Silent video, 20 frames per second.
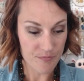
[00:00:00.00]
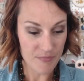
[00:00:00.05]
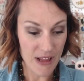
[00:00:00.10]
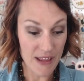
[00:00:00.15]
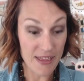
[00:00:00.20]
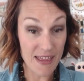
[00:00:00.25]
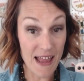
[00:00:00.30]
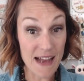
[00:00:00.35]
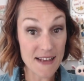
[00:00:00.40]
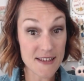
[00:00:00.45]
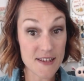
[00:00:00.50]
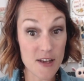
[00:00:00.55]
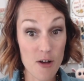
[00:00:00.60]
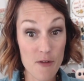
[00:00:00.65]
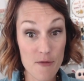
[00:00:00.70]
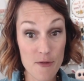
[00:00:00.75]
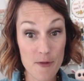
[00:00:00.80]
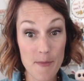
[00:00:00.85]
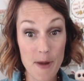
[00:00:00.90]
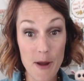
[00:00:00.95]
That's all
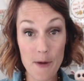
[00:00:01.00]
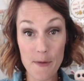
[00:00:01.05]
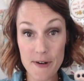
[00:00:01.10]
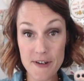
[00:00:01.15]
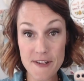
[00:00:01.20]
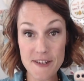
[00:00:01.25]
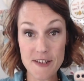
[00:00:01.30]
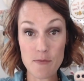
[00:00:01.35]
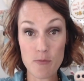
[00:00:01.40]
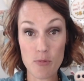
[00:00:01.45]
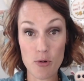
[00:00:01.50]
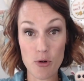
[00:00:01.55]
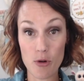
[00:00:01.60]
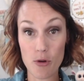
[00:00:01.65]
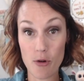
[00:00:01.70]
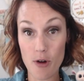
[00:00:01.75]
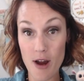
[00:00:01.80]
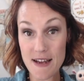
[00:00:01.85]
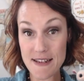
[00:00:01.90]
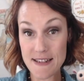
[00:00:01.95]
for my works in
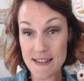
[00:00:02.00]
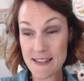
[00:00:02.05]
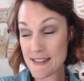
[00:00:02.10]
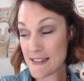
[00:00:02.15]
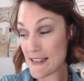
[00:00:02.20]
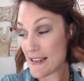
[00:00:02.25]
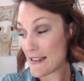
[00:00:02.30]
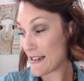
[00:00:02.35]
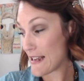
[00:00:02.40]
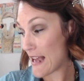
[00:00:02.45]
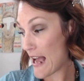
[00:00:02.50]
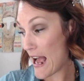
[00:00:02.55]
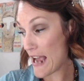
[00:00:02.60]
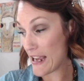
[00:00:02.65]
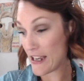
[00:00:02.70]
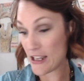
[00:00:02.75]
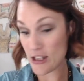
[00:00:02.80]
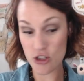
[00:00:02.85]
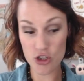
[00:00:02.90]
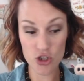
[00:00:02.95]
progress. I
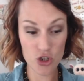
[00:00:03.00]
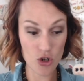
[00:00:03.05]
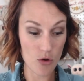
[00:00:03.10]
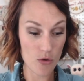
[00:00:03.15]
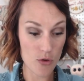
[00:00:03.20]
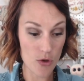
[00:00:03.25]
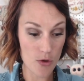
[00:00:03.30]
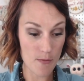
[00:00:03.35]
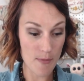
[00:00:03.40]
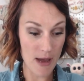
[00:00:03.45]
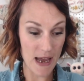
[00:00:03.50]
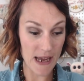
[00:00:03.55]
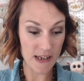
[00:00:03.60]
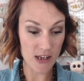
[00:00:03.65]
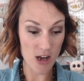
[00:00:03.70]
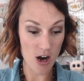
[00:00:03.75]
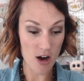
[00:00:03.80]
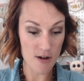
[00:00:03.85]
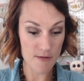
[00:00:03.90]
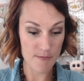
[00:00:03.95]
can show you my
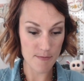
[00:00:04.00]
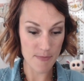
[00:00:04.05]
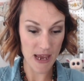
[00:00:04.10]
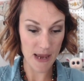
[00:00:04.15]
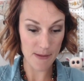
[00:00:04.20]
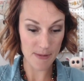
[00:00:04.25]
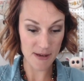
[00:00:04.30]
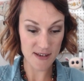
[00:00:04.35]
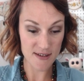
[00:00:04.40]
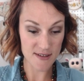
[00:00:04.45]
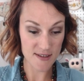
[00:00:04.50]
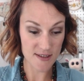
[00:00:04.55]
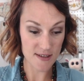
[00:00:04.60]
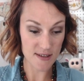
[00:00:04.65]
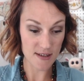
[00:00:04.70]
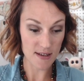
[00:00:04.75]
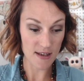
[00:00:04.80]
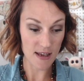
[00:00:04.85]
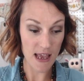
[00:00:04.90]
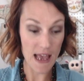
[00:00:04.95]
yarn
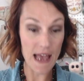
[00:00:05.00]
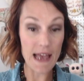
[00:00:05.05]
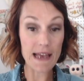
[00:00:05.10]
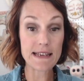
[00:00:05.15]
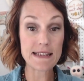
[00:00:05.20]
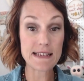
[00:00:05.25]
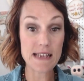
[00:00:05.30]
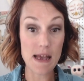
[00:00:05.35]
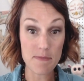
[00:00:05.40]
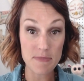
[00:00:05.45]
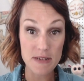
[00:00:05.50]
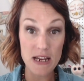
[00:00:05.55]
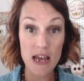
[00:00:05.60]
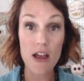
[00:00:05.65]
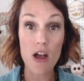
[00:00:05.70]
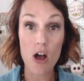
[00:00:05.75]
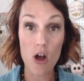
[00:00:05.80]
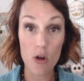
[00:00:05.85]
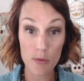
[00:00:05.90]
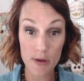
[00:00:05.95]
babies, except I
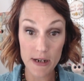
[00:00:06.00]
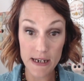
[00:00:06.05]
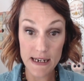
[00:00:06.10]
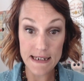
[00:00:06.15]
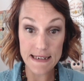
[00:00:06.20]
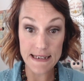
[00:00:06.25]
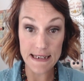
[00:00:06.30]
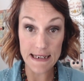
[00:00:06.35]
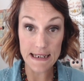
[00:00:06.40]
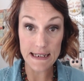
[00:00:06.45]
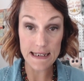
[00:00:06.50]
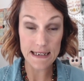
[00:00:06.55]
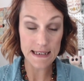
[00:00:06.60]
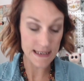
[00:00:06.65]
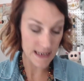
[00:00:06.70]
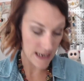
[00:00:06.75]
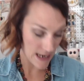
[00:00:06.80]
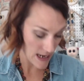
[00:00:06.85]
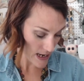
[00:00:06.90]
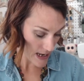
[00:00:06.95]
already did.
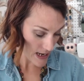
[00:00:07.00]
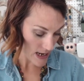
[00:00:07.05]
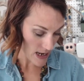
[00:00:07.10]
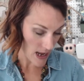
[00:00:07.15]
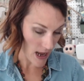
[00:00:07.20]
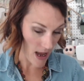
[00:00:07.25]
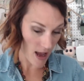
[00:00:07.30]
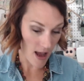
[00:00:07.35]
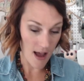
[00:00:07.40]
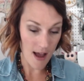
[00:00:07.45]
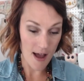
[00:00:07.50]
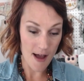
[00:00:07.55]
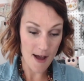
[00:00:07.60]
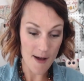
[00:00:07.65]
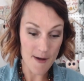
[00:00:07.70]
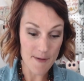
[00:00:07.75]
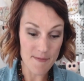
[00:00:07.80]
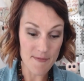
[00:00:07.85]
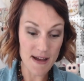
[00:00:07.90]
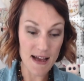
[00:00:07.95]

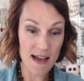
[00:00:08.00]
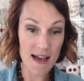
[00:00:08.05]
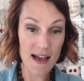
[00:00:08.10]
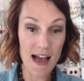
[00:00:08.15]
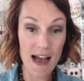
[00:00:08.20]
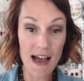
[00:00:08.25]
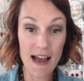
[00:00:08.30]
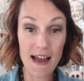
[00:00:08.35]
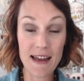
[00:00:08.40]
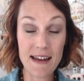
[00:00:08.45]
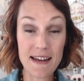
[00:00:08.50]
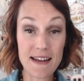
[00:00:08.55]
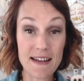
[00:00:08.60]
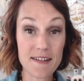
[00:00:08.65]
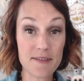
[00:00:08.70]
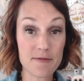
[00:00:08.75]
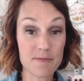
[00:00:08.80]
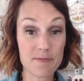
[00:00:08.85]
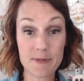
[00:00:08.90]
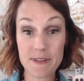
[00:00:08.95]
I
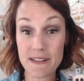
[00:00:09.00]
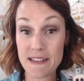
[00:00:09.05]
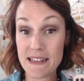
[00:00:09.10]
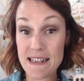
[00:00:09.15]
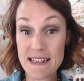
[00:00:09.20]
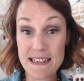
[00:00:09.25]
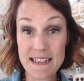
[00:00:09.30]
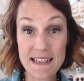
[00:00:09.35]
really